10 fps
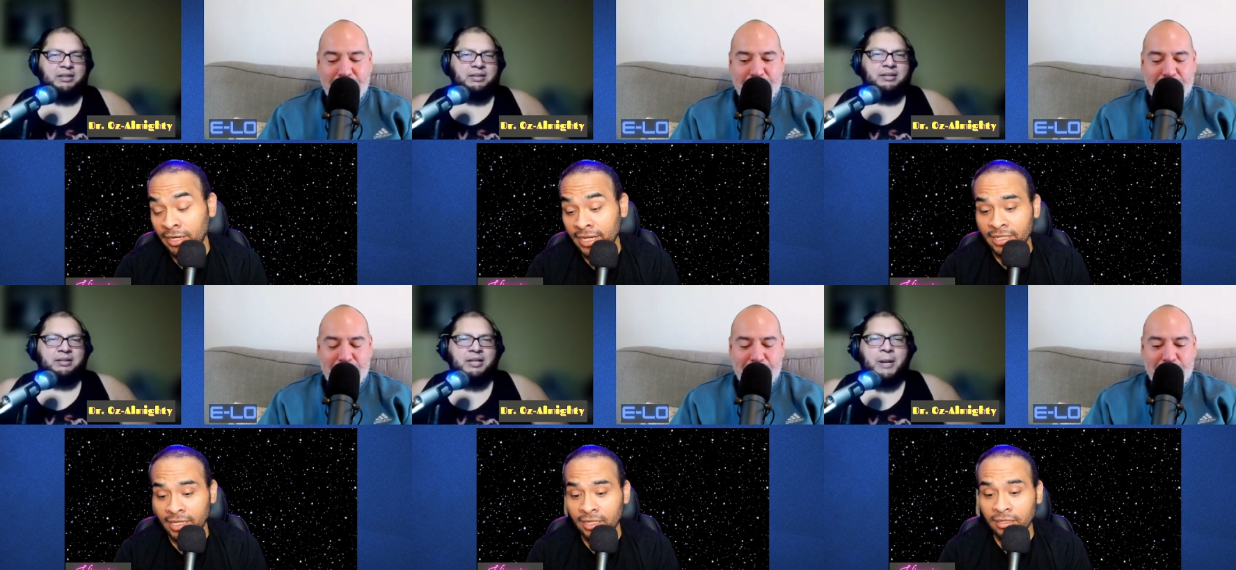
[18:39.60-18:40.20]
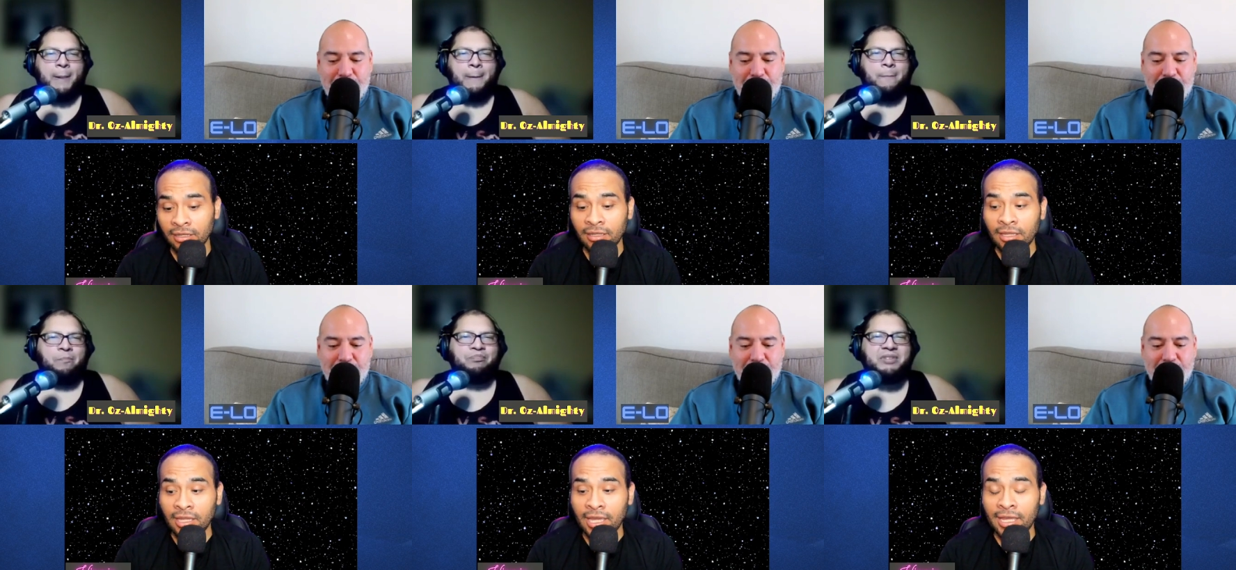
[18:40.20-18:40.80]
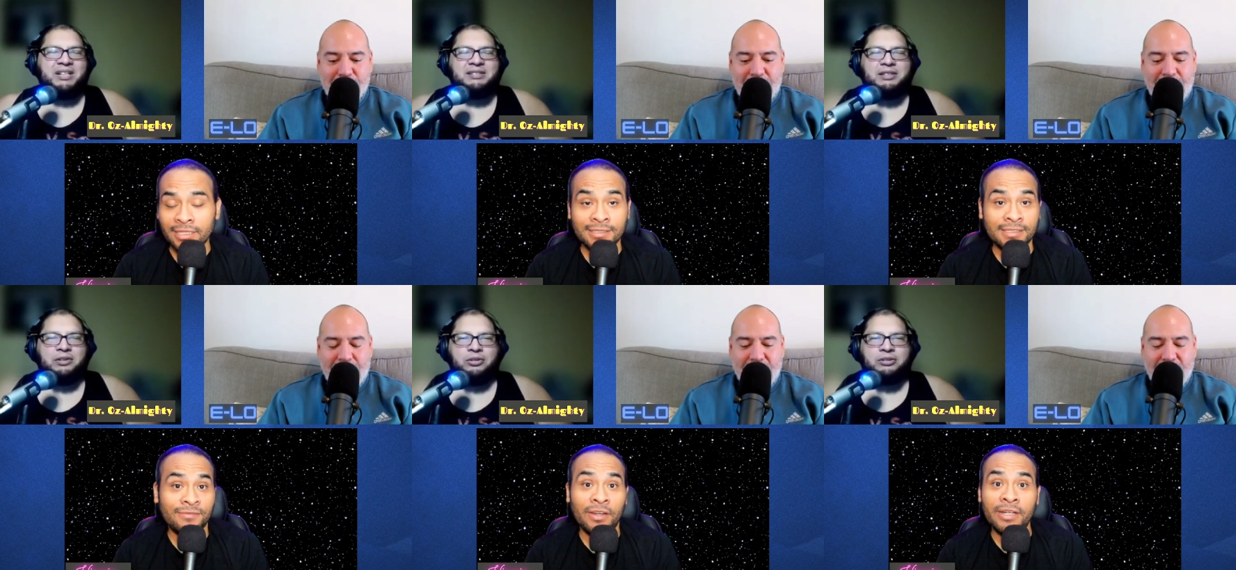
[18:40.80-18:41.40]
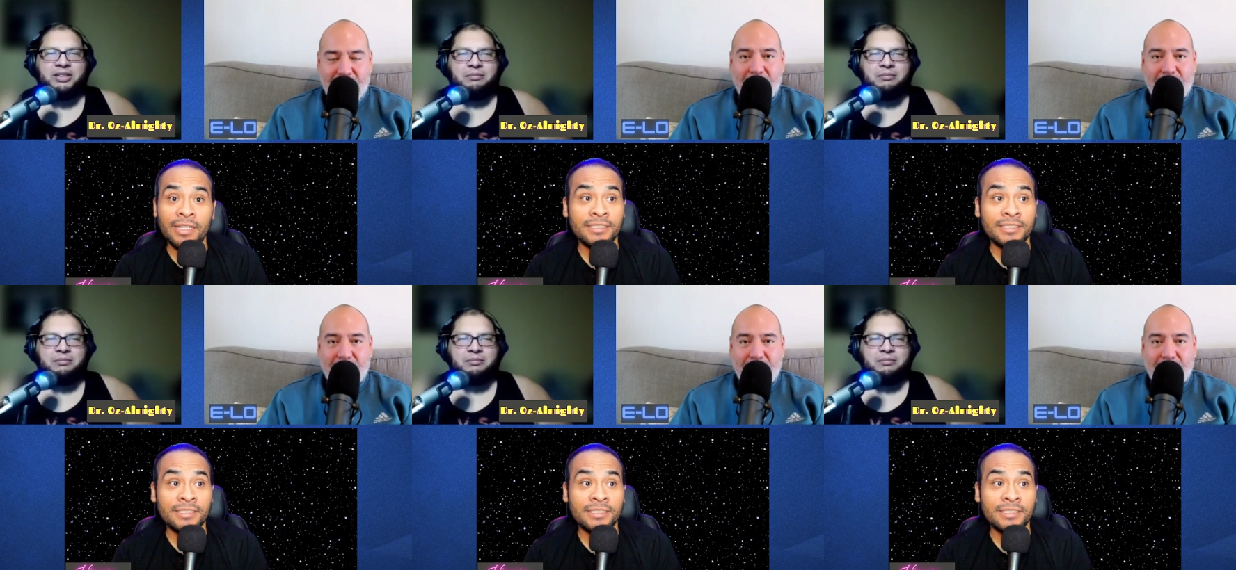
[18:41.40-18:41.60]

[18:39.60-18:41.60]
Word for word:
Speaker 1: in eighty eight. it still yeah, holds